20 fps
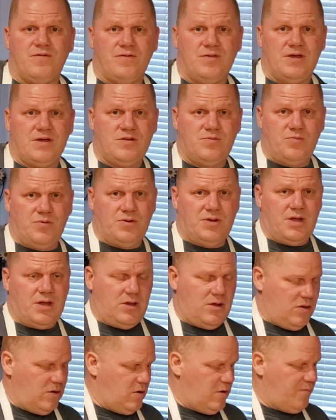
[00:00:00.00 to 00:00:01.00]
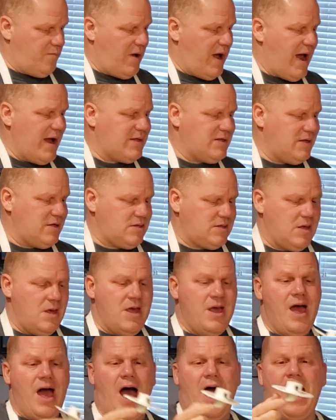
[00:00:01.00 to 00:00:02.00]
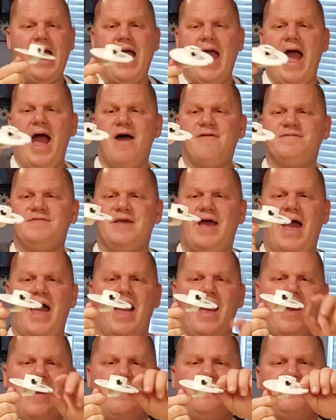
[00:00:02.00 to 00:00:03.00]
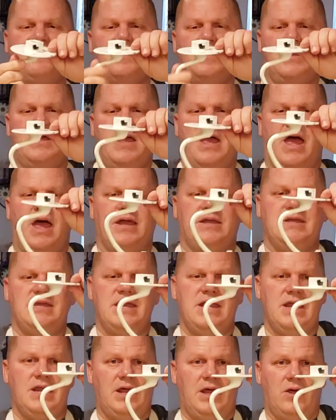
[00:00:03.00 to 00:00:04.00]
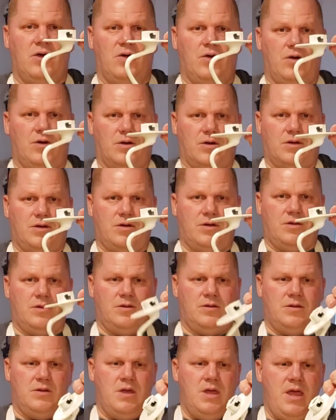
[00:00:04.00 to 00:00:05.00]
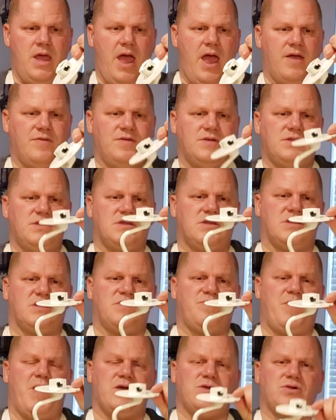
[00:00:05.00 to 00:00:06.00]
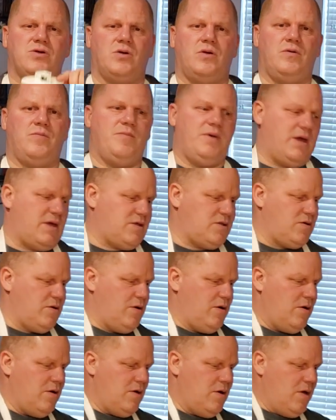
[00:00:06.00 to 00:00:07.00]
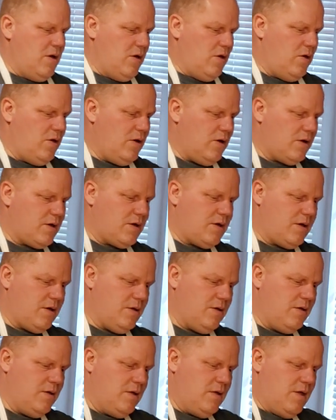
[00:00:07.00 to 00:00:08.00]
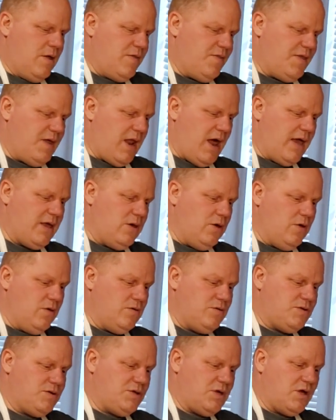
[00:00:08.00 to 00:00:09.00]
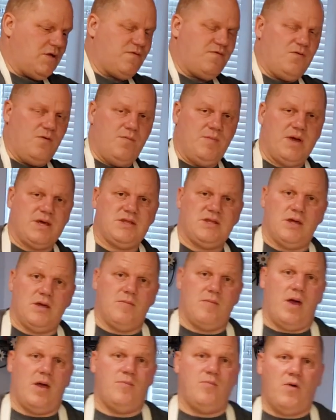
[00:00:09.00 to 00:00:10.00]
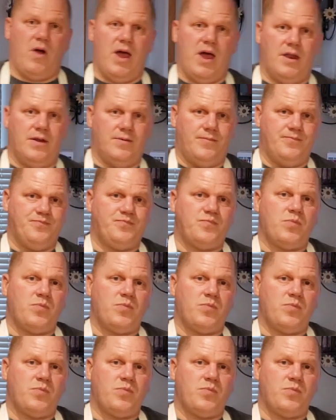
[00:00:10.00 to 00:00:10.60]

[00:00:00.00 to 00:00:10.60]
for this particular practice. I have to have a kneading hook, and this is a special mixer hook that I use just for mixing my bread.